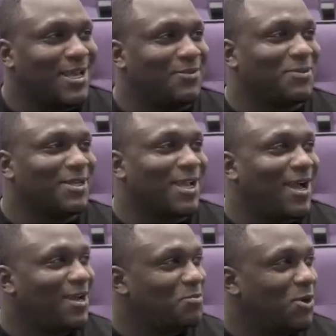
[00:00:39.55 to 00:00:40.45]
after the
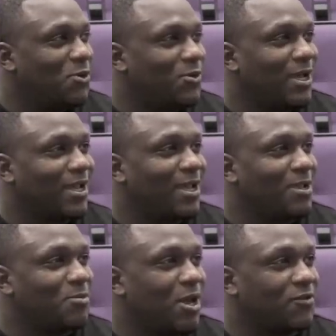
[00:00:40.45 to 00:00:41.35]
Cotton Bowl when I
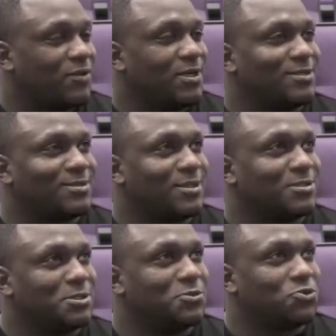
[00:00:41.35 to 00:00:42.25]
came back for
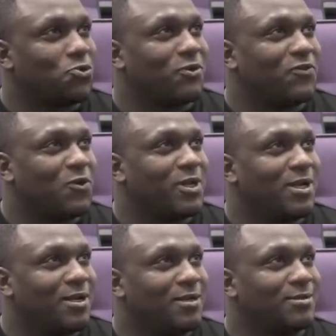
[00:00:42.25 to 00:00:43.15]
interception, it was
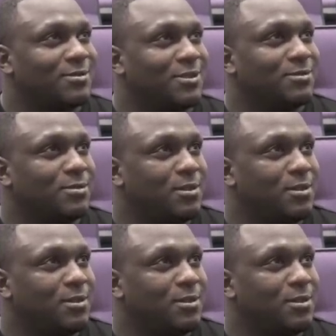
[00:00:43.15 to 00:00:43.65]
349. So.